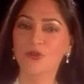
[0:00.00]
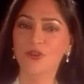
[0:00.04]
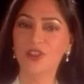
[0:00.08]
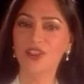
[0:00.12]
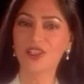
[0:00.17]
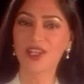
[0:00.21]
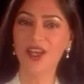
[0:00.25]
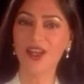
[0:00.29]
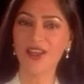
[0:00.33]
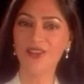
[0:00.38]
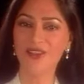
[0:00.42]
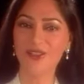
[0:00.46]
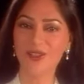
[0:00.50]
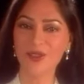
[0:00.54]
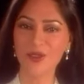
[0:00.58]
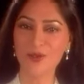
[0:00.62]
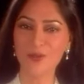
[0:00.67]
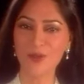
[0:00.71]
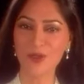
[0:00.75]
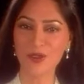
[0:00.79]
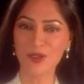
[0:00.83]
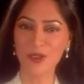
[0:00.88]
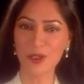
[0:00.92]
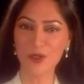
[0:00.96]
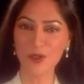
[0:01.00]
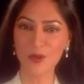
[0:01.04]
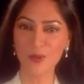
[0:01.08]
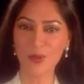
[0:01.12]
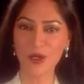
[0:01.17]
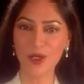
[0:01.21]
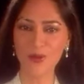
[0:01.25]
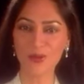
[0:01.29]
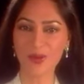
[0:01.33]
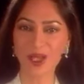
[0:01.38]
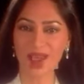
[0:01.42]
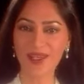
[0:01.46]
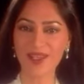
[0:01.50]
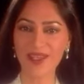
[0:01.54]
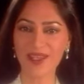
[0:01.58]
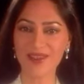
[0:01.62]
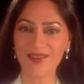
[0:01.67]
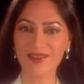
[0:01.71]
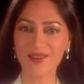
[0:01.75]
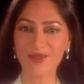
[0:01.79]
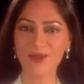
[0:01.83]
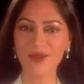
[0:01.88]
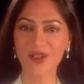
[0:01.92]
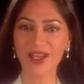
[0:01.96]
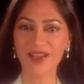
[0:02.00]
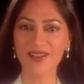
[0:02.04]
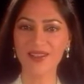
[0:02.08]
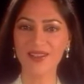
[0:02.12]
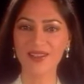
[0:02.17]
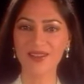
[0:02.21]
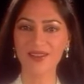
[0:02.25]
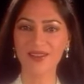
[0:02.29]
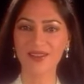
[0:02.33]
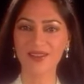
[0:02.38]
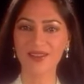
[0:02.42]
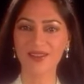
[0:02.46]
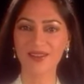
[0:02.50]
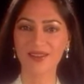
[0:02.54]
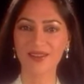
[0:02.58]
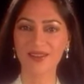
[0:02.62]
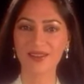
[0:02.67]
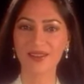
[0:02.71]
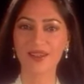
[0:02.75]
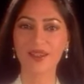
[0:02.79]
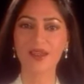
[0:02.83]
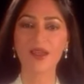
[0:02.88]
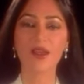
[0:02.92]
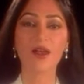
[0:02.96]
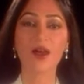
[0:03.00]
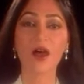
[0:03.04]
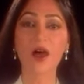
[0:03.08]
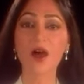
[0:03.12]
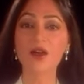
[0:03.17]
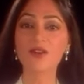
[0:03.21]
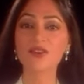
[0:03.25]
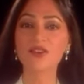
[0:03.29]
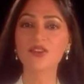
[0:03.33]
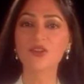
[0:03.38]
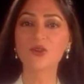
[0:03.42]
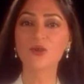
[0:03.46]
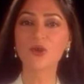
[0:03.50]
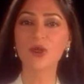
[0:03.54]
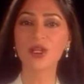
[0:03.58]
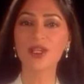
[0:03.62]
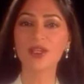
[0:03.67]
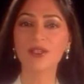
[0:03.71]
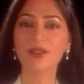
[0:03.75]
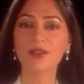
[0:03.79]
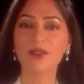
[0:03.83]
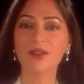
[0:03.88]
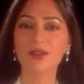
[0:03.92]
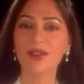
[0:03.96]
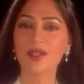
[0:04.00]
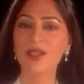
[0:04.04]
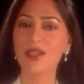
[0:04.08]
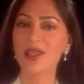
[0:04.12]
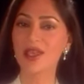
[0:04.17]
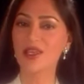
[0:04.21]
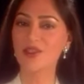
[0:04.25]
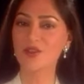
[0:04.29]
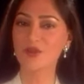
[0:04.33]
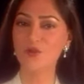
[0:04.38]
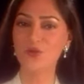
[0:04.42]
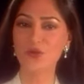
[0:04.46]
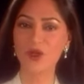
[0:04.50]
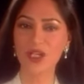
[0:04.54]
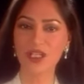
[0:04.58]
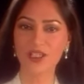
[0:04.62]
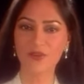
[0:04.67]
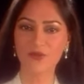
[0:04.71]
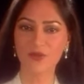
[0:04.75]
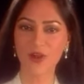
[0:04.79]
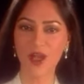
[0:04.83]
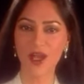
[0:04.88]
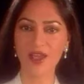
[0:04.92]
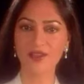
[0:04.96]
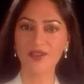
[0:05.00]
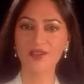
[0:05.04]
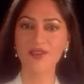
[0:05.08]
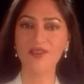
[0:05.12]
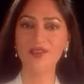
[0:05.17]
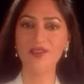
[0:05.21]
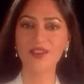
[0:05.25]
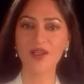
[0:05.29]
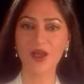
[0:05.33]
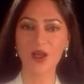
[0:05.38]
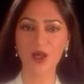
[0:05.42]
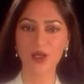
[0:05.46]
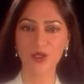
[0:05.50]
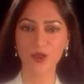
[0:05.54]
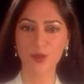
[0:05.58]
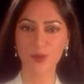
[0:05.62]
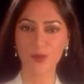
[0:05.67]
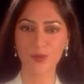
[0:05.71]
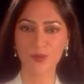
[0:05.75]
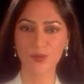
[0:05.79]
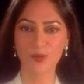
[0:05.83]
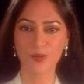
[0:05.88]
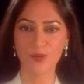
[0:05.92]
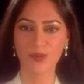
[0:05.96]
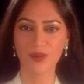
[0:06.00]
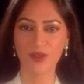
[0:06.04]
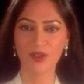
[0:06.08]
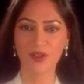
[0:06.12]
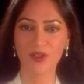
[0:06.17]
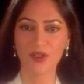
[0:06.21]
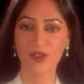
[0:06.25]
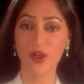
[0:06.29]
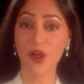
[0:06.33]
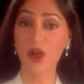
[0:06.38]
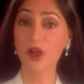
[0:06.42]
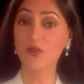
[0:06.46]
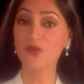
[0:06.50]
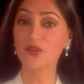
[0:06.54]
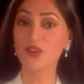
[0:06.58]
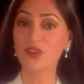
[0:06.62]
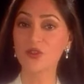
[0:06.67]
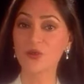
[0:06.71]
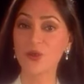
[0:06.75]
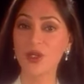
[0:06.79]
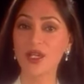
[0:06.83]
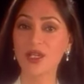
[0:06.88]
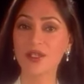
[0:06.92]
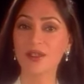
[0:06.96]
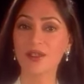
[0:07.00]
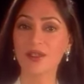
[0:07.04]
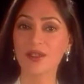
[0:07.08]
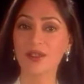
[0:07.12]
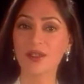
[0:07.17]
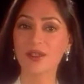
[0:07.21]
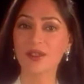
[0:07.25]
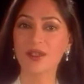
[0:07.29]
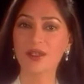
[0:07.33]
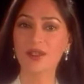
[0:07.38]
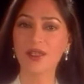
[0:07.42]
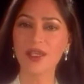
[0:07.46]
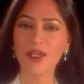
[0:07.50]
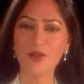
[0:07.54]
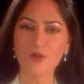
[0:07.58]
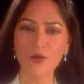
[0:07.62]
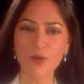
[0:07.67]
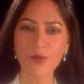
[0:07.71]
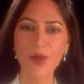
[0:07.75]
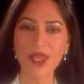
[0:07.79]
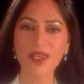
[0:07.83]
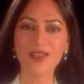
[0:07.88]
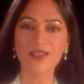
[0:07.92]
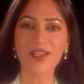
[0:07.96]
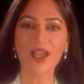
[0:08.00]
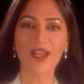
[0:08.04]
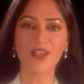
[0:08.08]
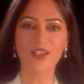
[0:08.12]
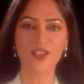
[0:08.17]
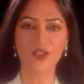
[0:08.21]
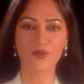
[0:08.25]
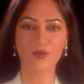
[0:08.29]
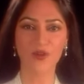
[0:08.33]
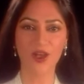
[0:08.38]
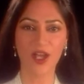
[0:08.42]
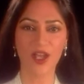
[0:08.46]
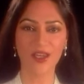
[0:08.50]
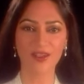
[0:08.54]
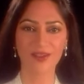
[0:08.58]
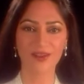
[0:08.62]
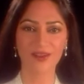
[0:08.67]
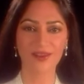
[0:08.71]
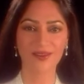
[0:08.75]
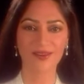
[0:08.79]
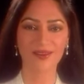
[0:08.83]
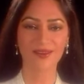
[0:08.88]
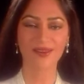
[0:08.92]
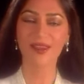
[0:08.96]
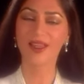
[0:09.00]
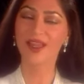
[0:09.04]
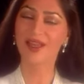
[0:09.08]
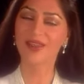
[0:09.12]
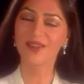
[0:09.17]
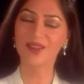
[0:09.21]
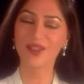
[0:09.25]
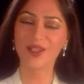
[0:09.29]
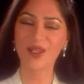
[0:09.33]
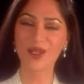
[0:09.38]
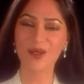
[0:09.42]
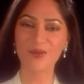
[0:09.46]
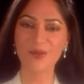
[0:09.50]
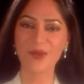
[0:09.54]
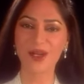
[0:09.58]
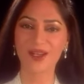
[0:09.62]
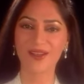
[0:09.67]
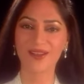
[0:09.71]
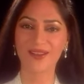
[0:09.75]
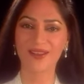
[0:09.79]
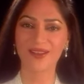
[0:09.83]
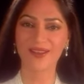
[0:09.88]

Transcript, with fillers: of the titles bestowed upon my guest tonight. On screen, he has redefined stardom. Off screen, he remains undefined, an enigma.